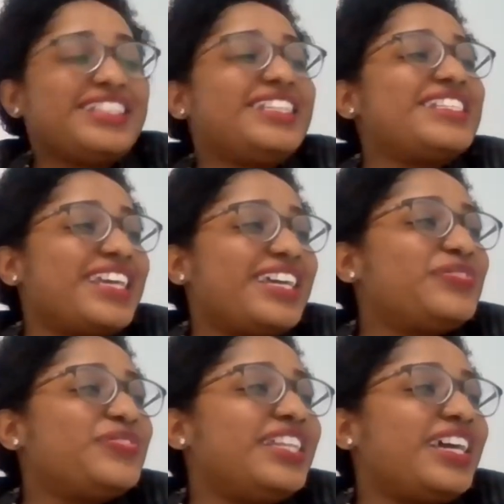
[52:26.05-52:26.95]

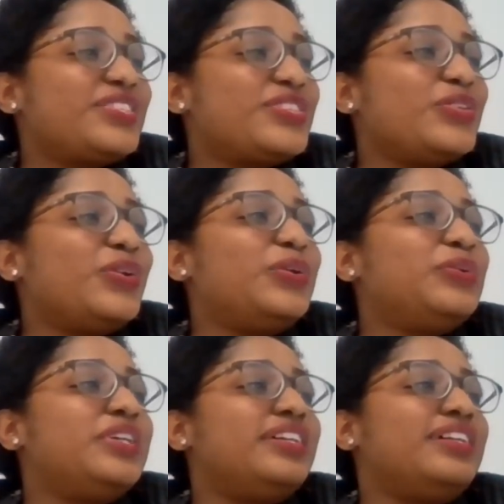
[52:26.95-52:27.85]
Lizette would like to
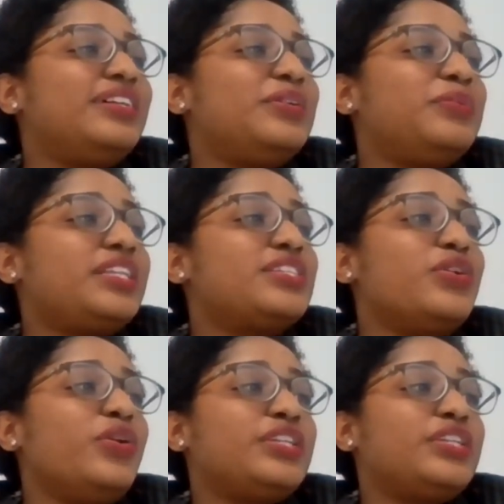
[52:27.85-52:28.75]
know uh, what is
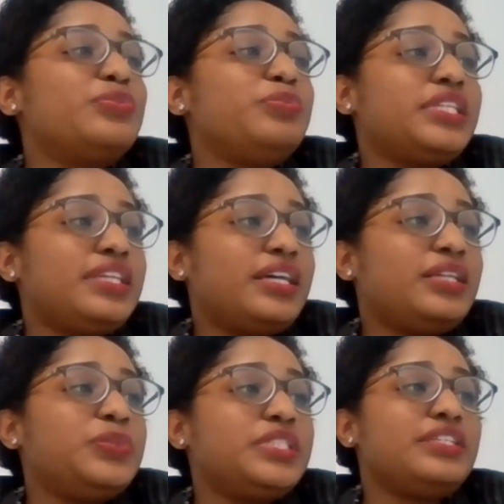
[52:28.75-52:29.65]
going to be
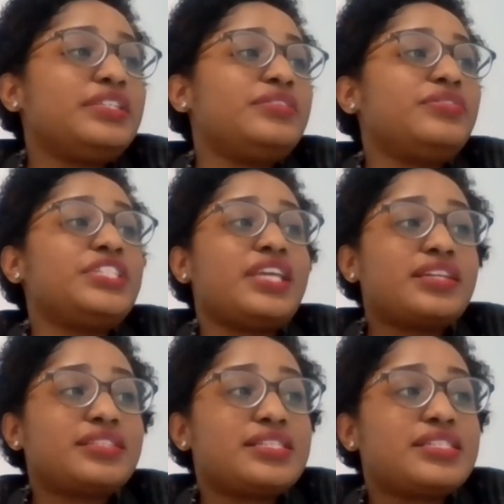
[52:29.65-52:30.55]
done with the
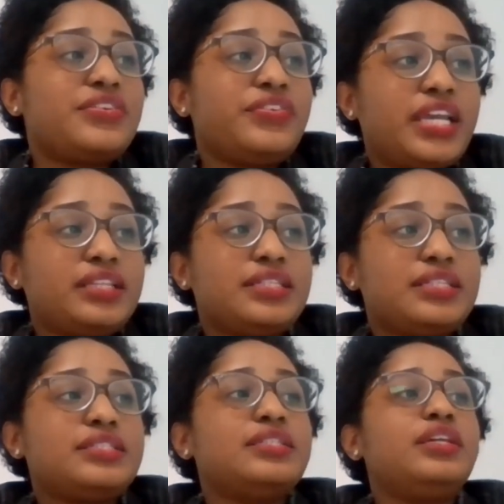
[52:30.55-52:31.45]
rejectors created